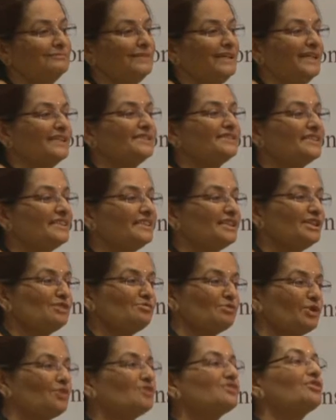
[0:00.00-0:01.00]

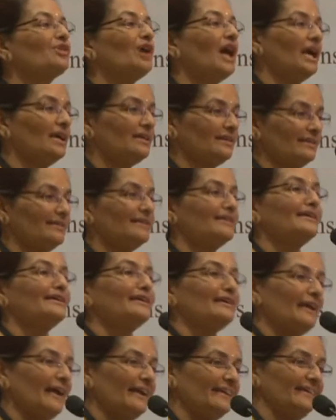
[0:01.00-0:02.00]
NCDs, because you can't
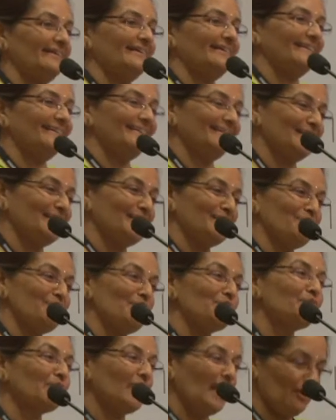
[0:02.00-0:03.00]
really eradicate.
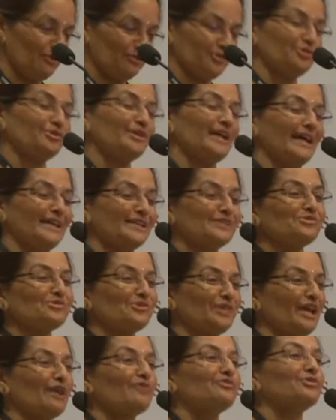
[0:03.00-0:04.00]
People have to die,
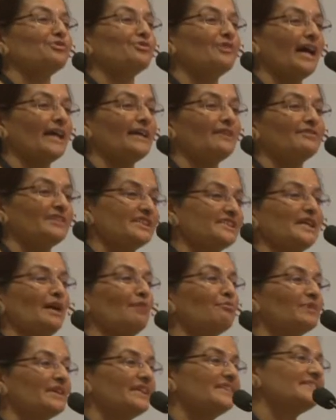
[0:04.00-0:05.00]
so they have to die with
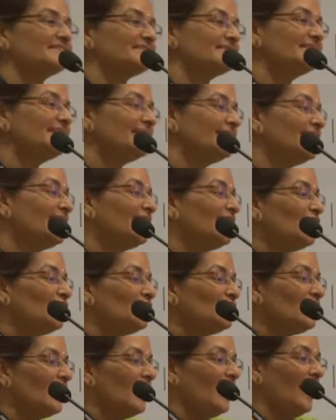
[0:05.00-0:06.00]
some reason.
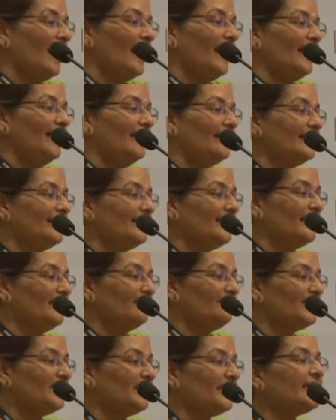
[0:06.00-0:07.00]

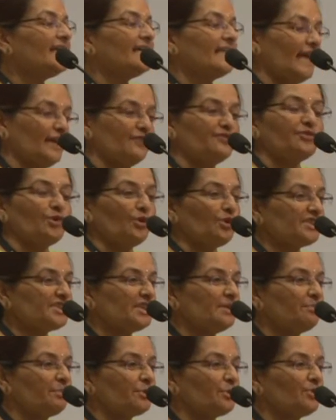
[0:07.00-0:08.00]
And we need a right course
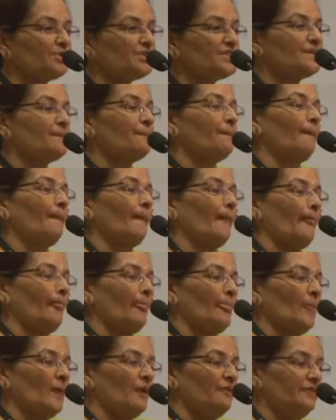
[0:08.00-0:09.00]
approach.
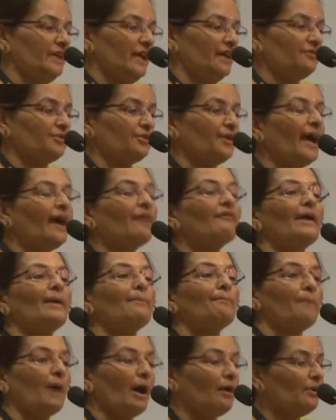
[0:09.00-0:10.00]
We have to have
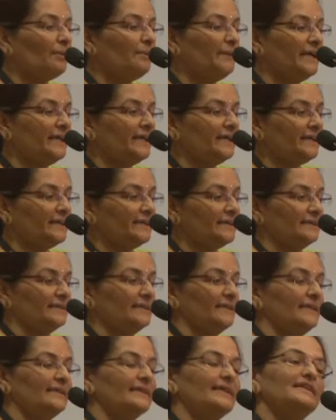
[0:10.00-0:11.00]
empowerment,
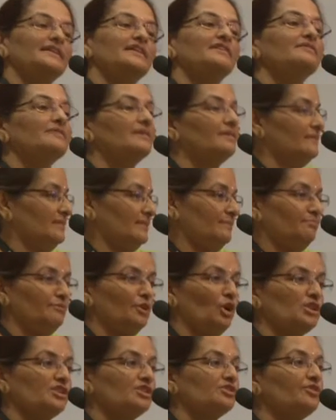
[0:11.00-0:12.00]
and there's
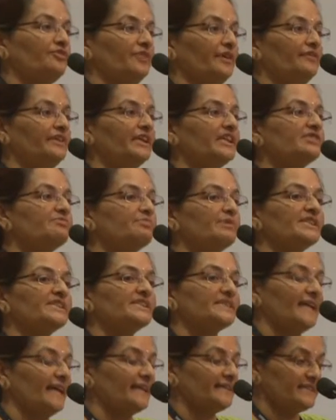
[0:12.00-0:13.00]
lots of
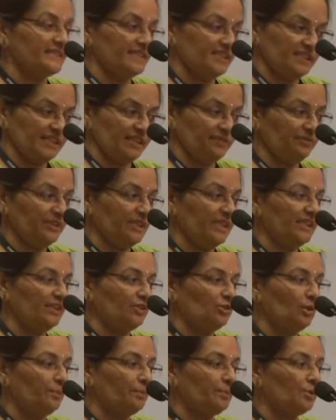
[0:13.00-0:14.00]
evidence-based strategies that we
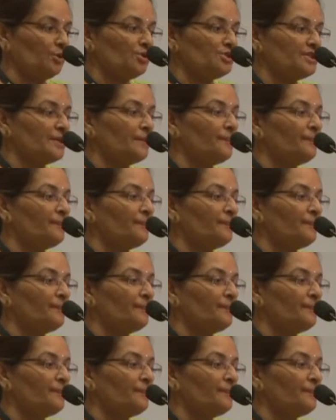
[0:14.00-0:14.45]
need to approach.